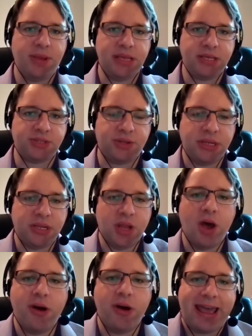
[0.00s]
It's on the
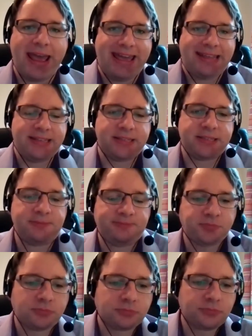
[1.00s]
lower end
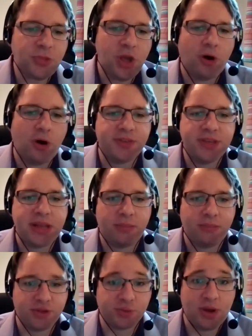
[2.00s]
of the
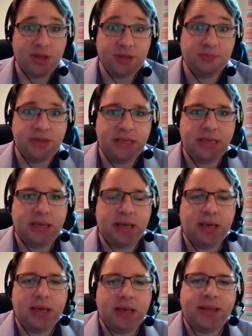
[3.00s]
numbers where there'd be
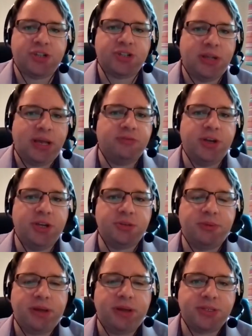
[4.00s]
a national outrage
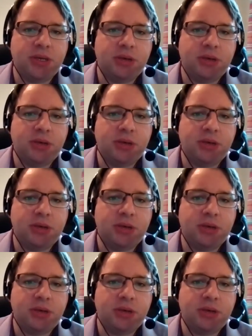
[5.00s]
about it.